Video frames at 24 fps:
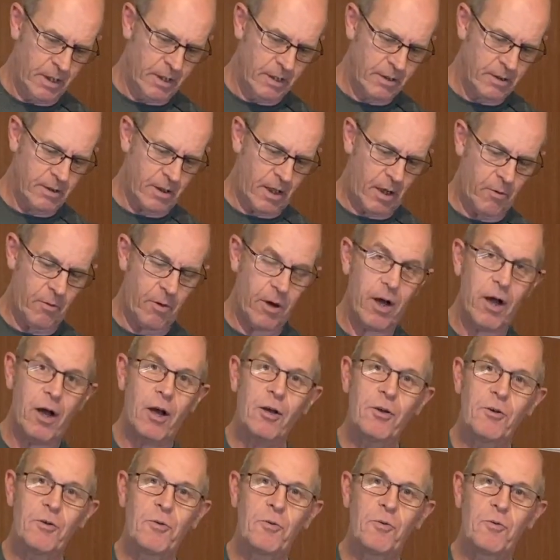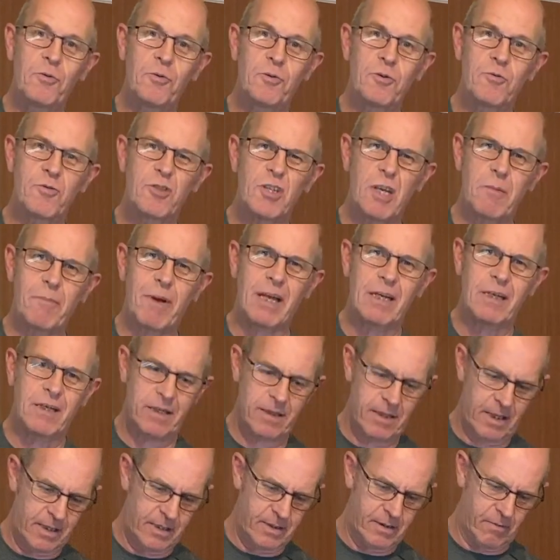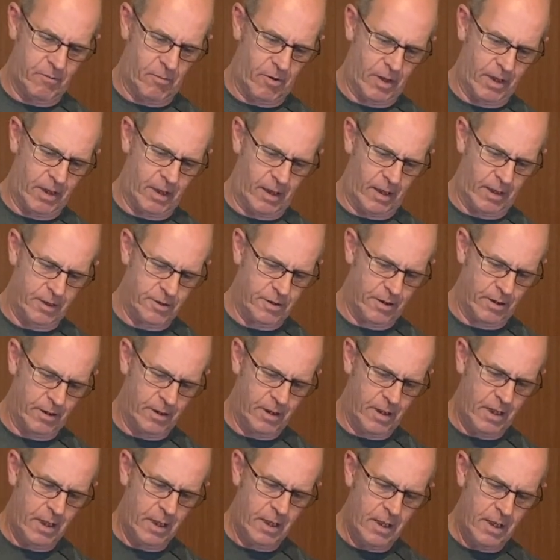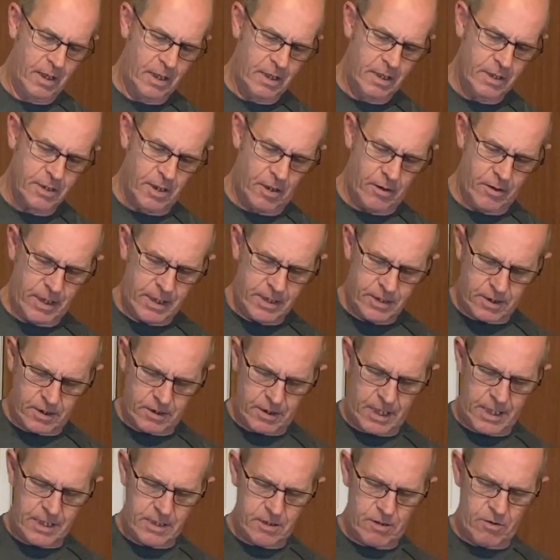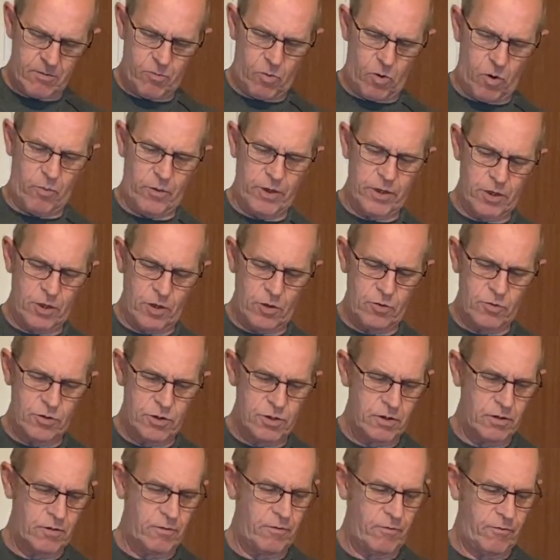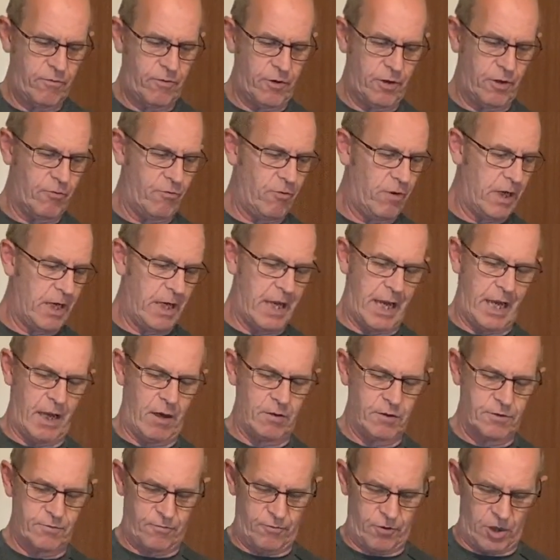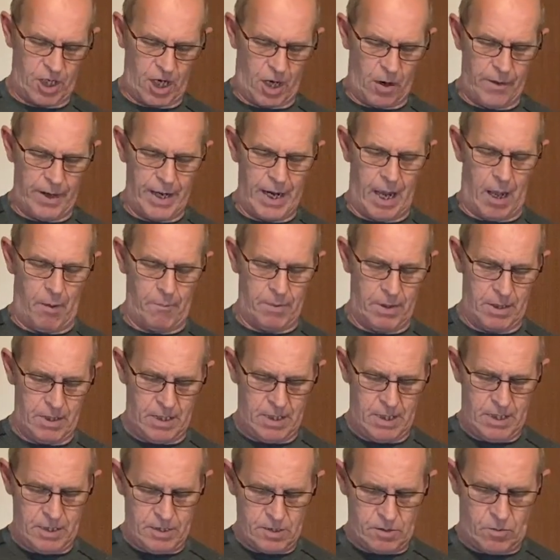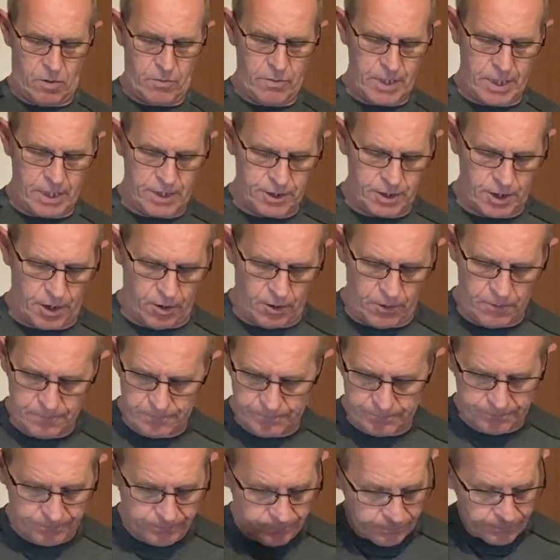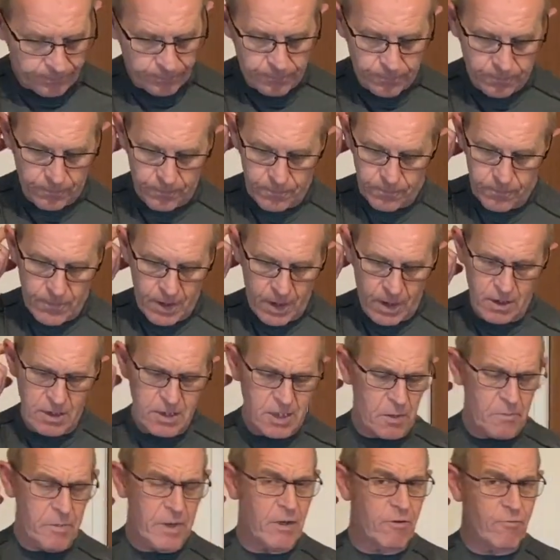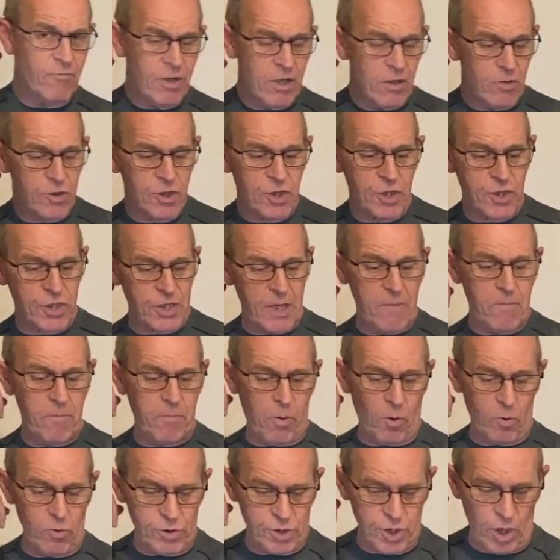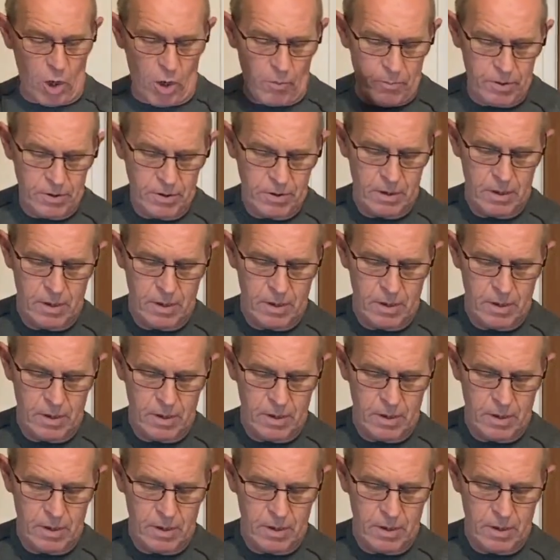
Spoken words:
So you'll see mainly these in my collection. So these are what we use for the rehouse for going up. So what we're going to do, it's going to be a real simple job.